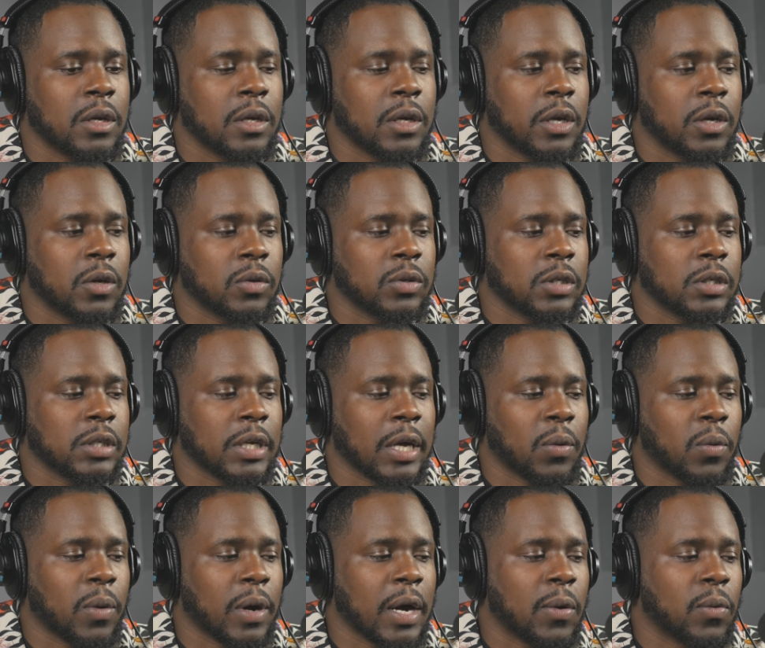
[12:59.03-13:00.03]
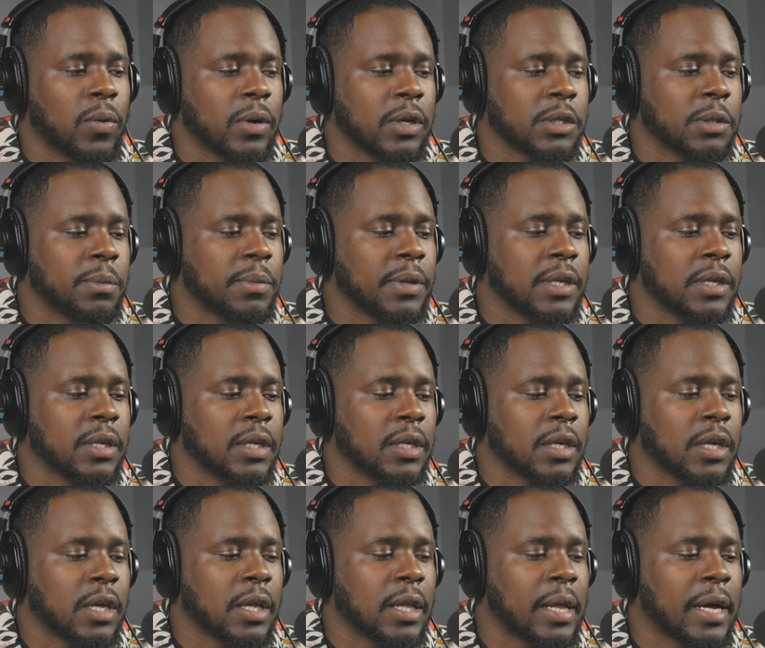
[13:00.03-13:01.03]
you know, just like where I wanted to be
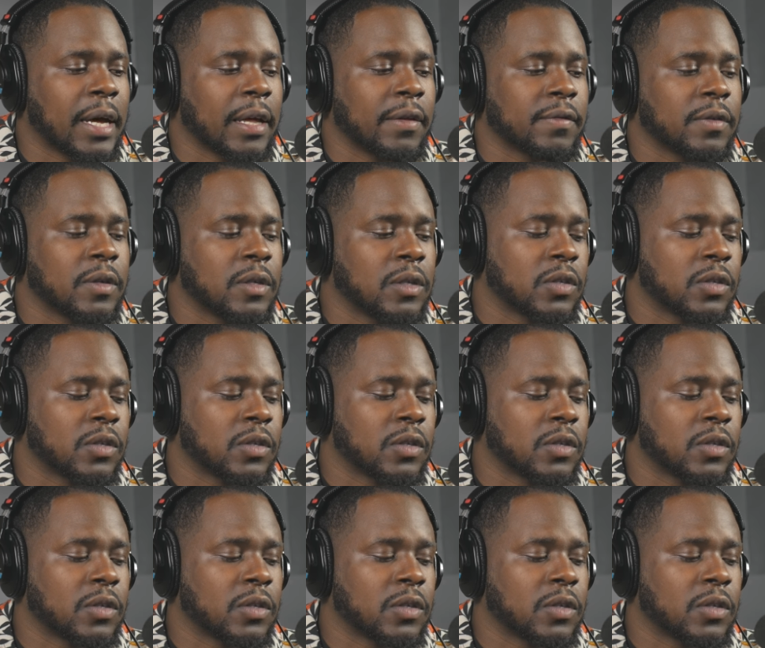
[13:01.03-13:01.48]
in life.